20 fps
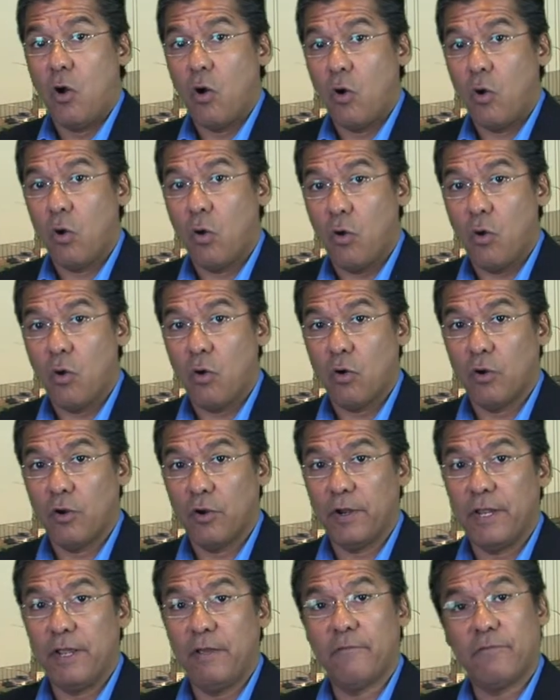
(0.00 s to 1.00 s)

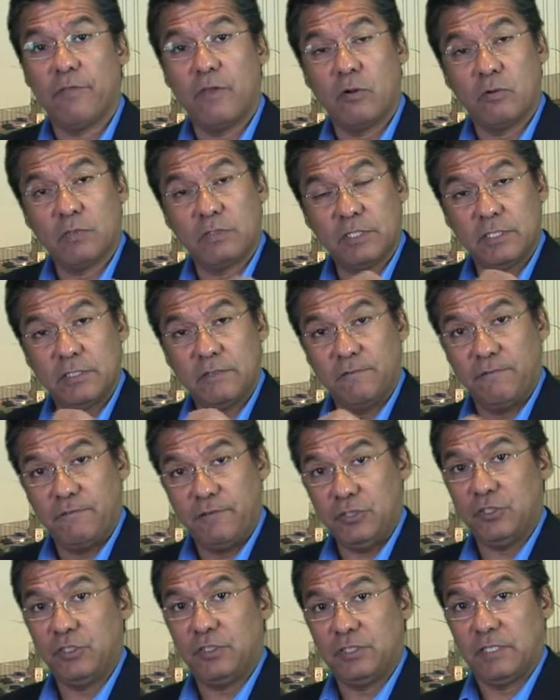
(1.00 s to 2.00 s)
Or if there was a
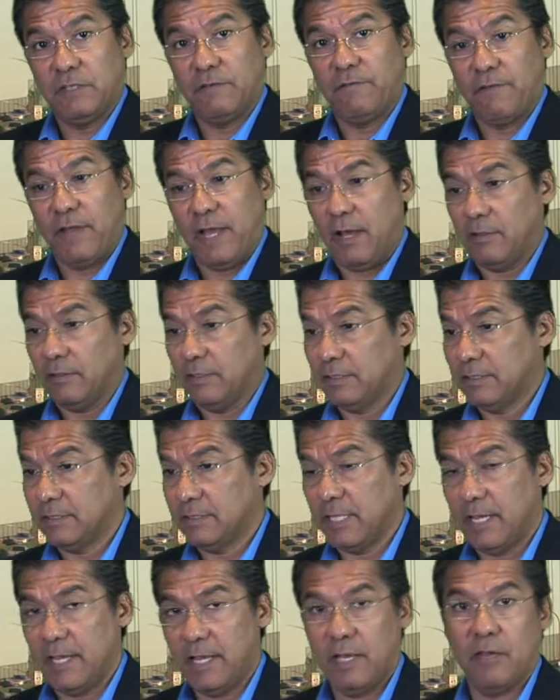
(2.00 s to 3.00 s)
deficiency found, let's
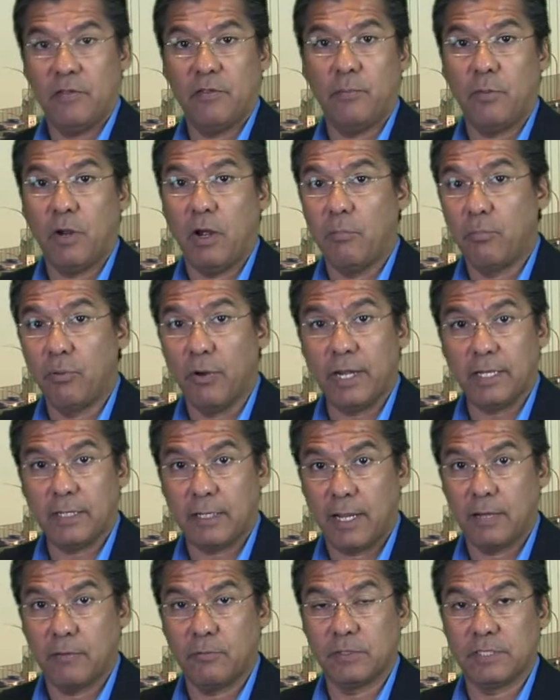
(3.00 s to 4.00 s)
say a brake
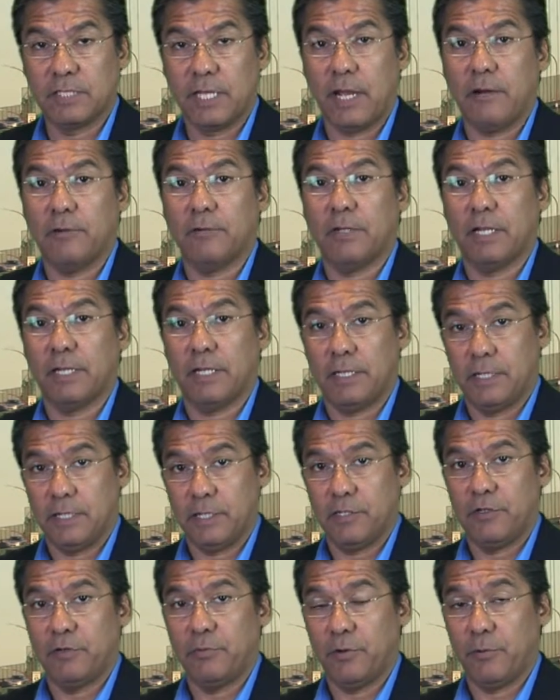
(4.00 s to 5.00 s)
light was out and it
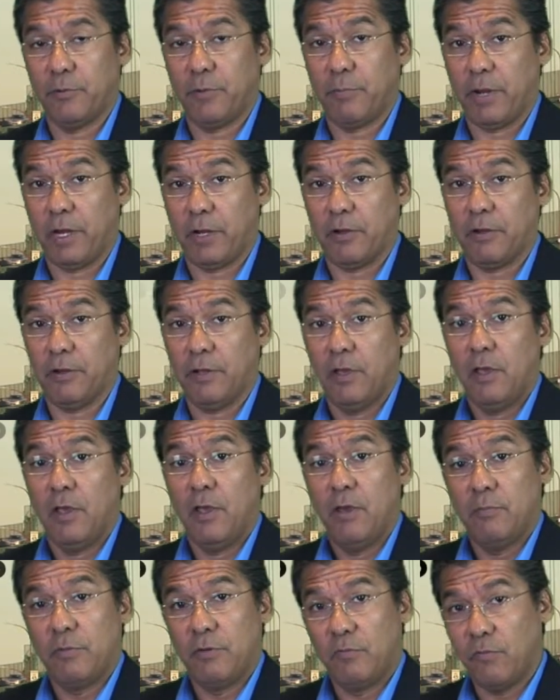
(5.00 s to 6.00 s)
needed to be repaired,
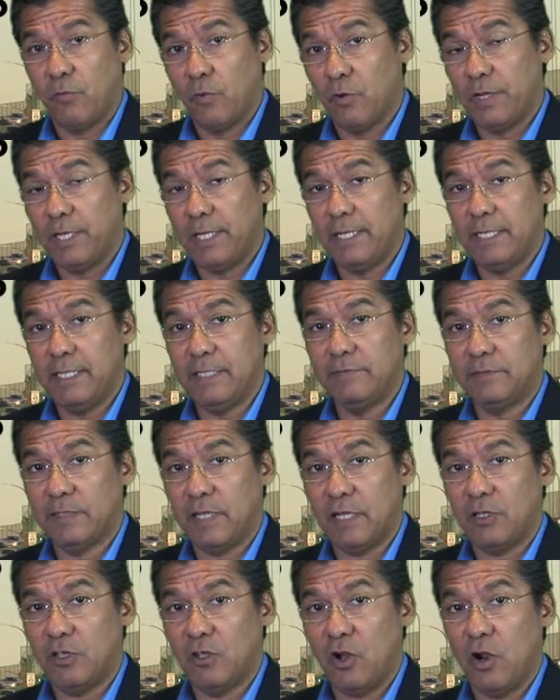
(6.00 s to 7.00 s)
before he leaves
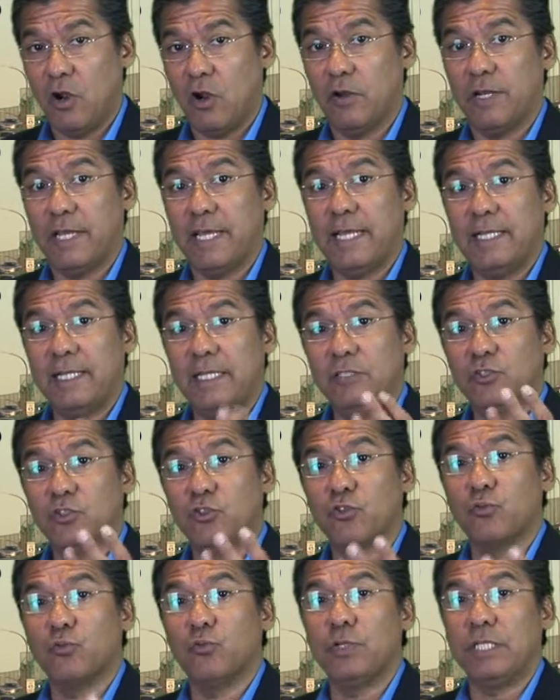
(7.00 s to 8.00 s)
that yard, he needs
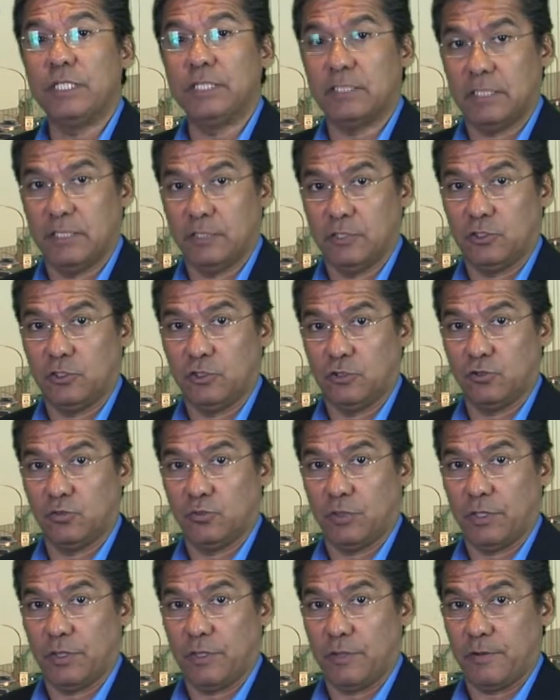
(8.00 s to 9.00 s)
3 signatures
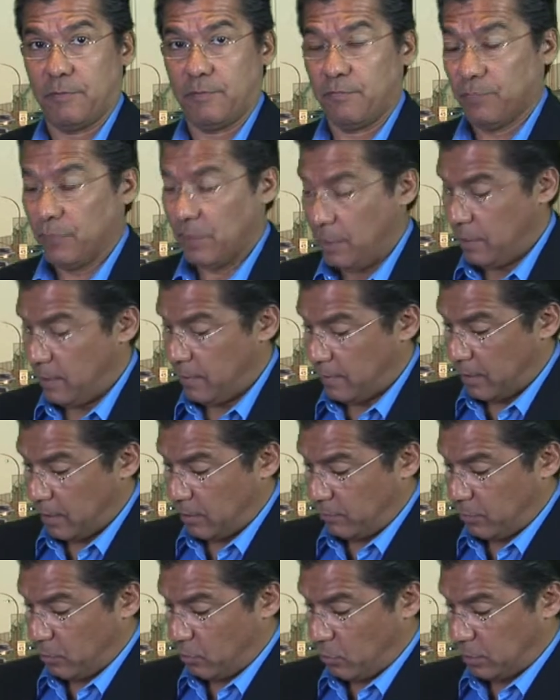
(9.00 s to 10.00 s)
with him. That'll
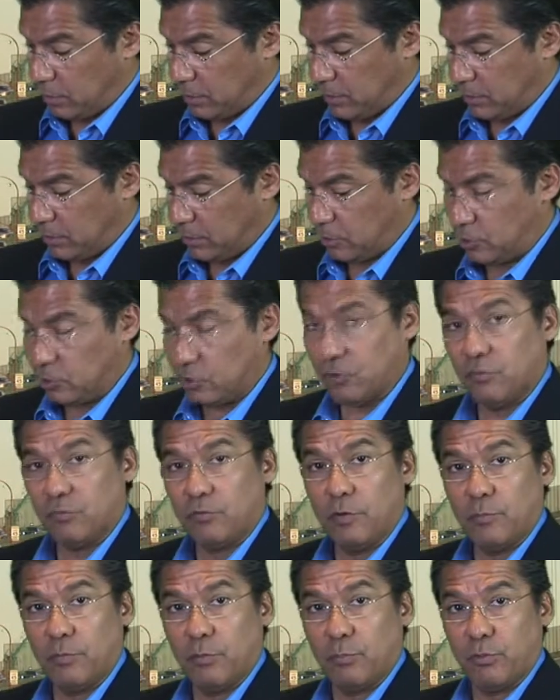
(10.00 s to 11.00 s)
be 1 signature
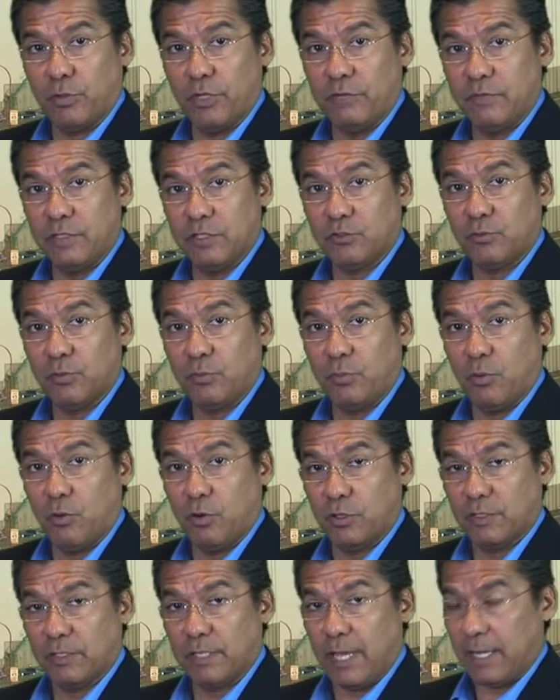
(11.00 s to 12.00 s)
from the previous
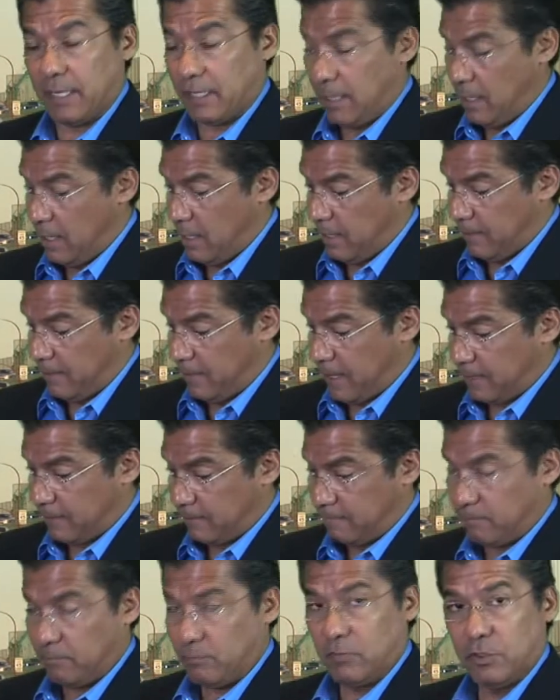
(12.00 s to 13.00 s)
report that
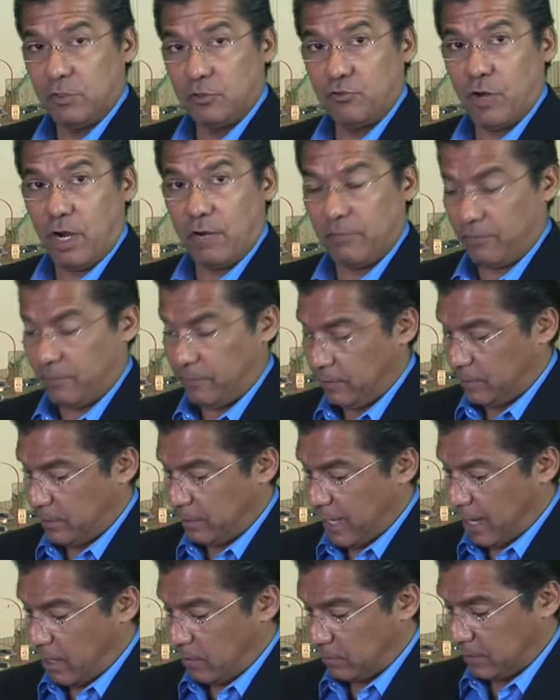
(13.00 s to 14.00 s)
the driver filled it
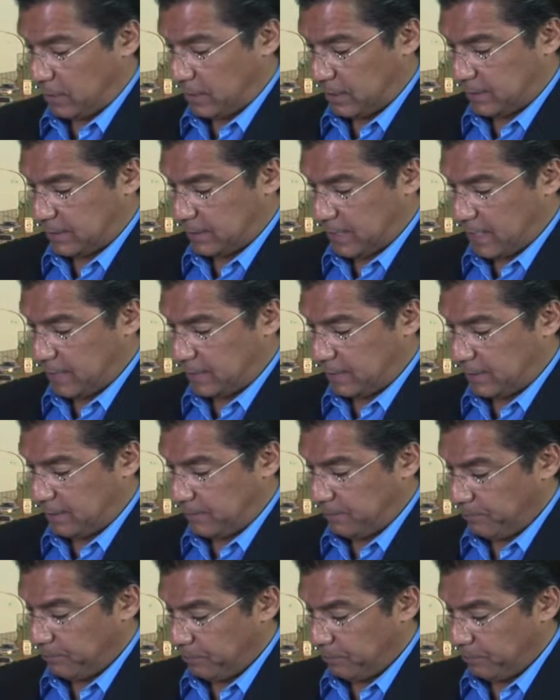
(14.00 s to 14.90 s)
out and he signs it,